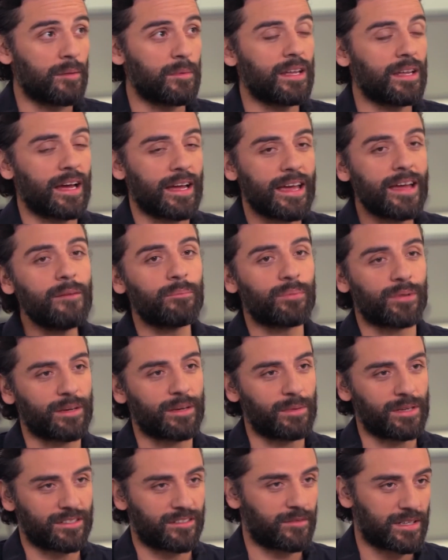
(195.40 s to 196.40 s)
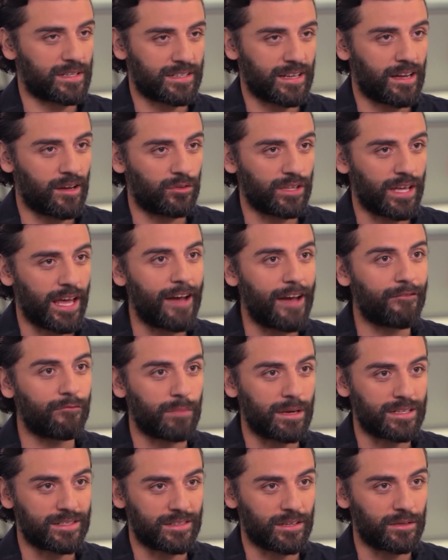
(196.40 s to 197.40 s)
I mean, I am playing myself because I only
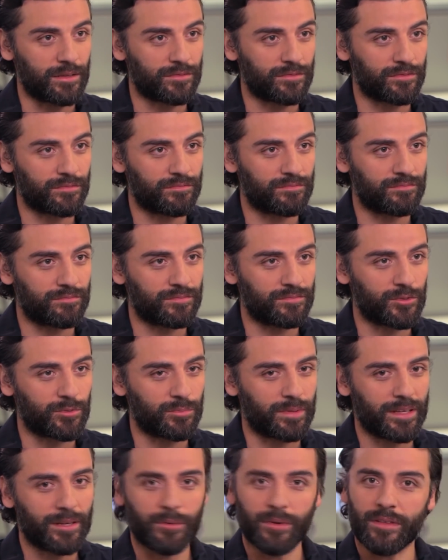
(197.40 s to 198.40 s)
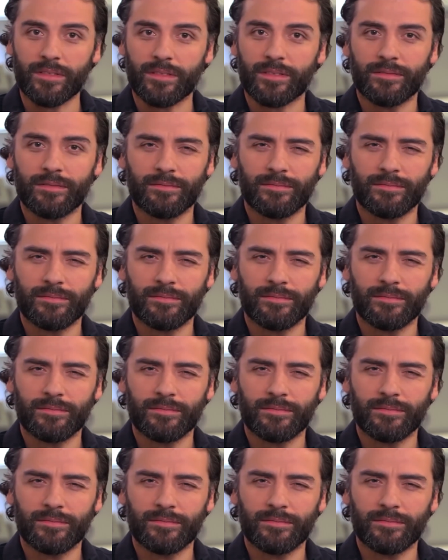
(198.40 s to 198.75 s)
have myself to play with.